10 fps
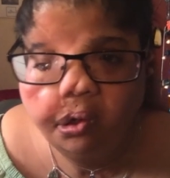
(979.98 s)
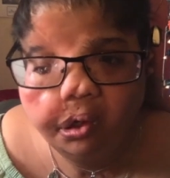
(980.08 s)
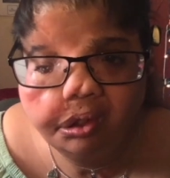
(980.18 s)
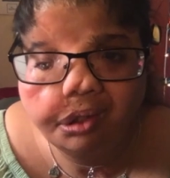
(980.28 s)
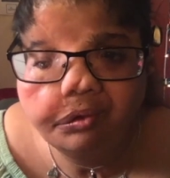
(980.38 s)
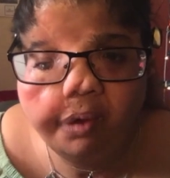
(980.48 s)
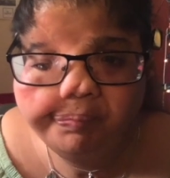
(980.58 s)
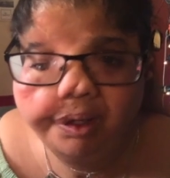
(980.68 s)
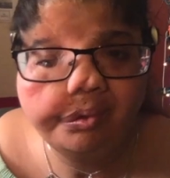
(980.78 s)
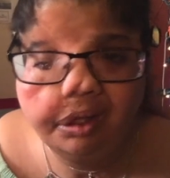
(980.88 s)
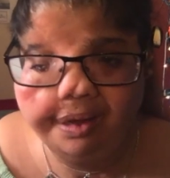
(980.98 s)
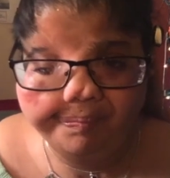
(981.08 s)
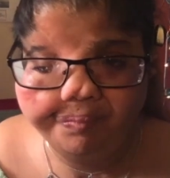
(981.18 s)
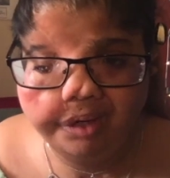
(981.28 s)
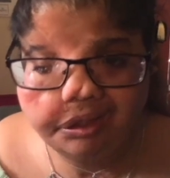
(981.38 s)
There's no build-up
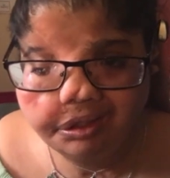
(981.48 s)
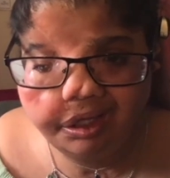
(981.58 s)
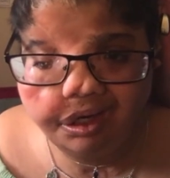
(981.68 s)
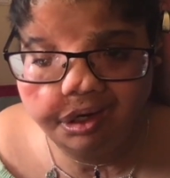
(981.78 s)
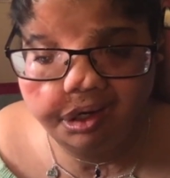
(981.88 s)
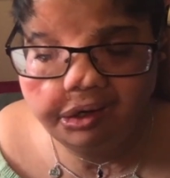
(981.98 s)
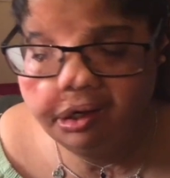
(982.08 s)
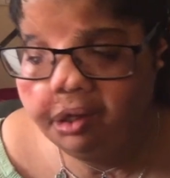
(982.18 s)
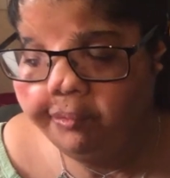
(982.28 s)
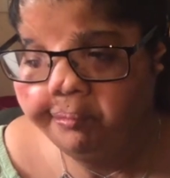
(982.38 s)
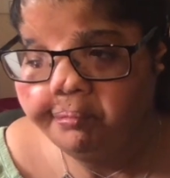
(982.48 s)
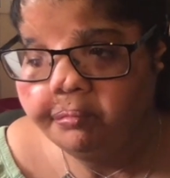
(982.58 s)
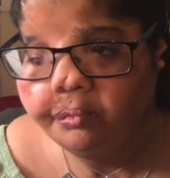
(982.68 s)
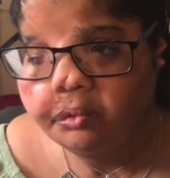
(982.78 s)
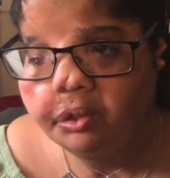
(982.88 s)
right there.
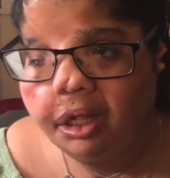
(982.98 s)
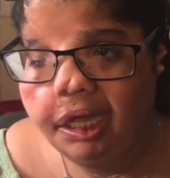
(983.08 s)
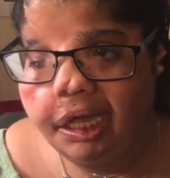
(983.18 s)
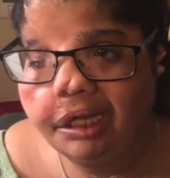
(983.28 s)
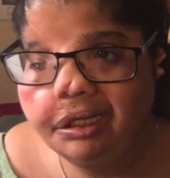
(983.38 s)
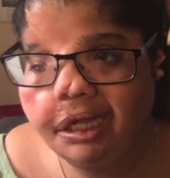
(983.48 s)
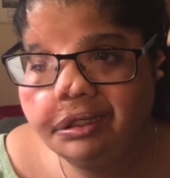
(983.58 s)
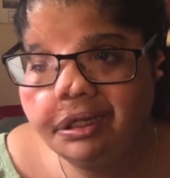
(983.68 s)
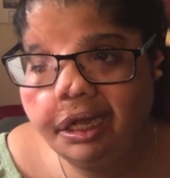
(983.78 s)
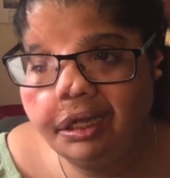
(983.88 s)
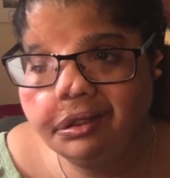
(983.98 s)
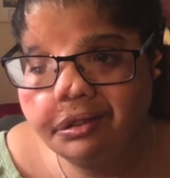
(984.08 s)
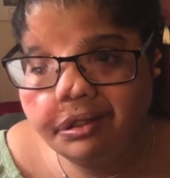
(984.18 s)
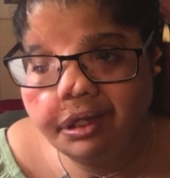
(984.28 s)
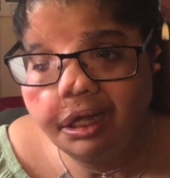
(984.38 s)
And then
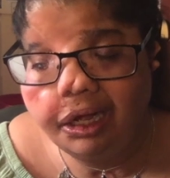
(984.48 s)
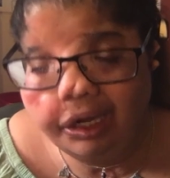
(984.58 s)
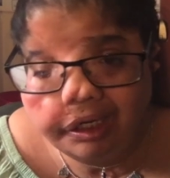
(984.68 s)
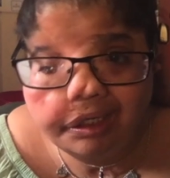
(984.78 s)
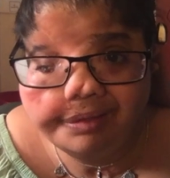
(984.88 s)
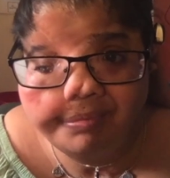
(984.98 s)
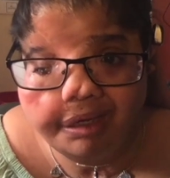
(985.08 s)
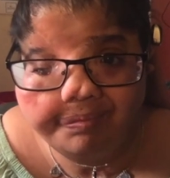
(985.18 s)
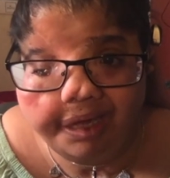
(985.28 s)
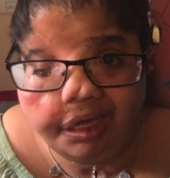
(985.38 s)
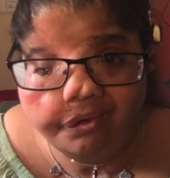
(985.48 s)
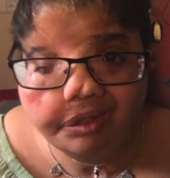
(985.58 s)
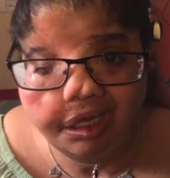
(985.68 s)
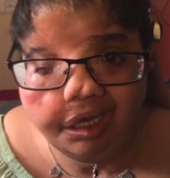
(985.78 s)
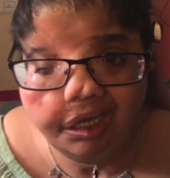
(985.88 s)
says, it is my vow
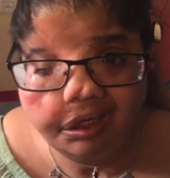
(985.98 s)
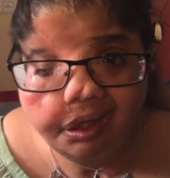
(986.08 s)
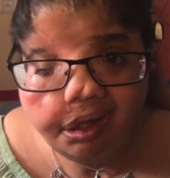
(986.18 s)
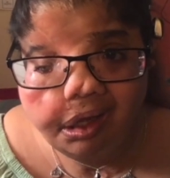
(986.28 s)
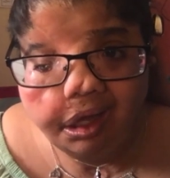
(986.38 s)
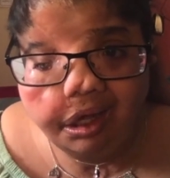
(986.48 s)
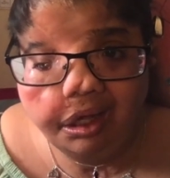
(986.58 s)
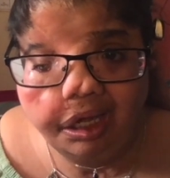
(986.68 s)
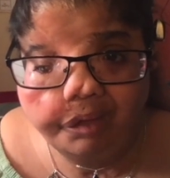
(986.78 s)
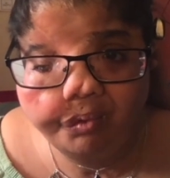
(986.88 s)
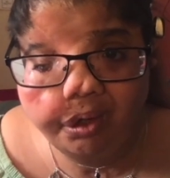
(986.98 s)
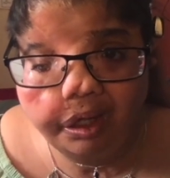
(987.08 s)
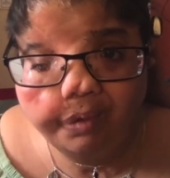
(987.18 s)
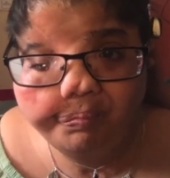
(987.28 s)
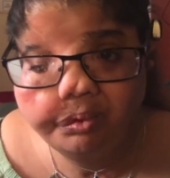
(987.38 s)
that I will
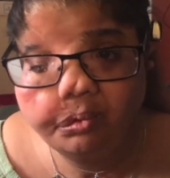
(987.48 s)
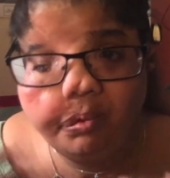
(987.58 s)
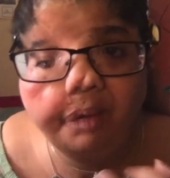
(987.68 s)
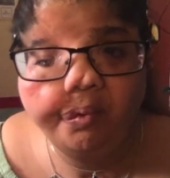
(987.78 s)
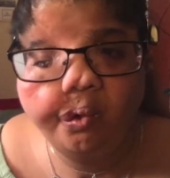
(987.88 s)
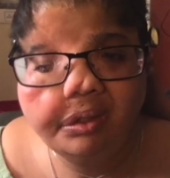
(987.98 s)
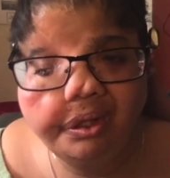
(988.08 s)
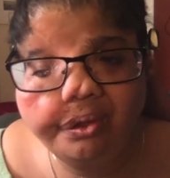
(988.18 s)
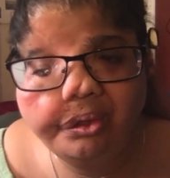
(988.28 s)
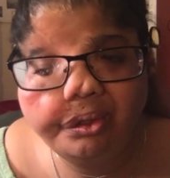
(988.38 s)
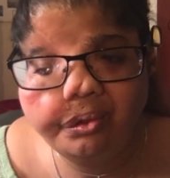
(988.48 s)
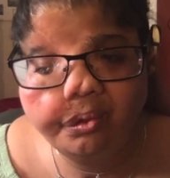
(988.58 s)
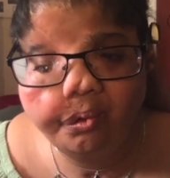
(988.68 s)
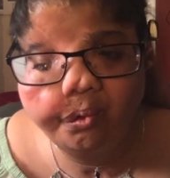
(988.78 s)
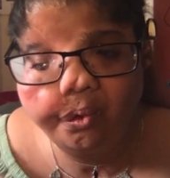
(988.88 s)
help you, I will kill
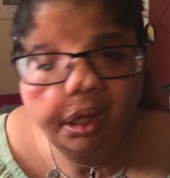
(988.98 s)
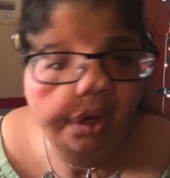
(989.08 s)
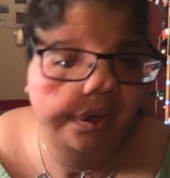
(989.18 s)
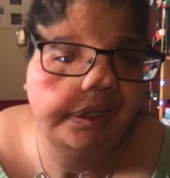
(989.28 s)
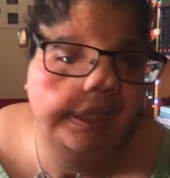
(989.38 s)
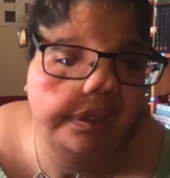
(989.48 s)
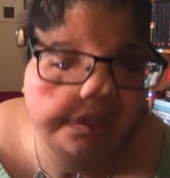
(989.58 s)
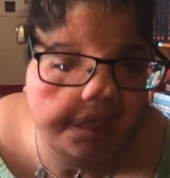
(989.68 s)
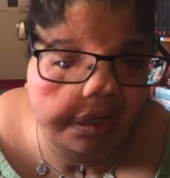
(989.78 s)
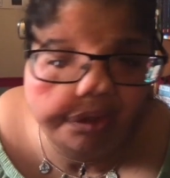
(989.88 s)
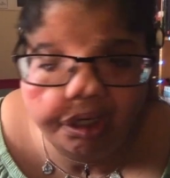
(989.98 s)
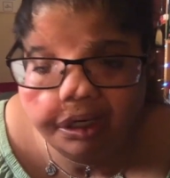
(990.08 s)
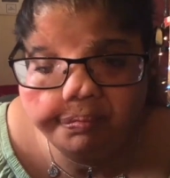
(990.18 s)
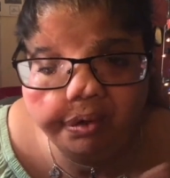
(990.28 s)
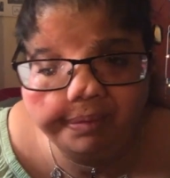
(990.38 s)
you, let's get
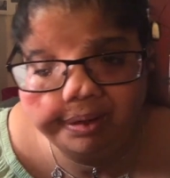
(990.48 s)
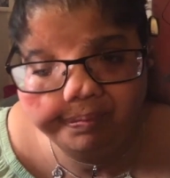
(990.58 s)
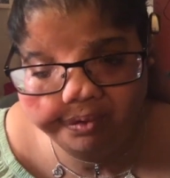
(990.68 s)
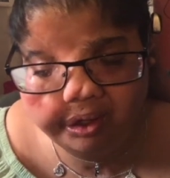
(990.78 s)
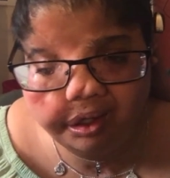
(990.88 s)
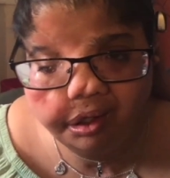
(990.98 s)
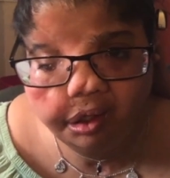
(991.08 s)
together, blah blah blah.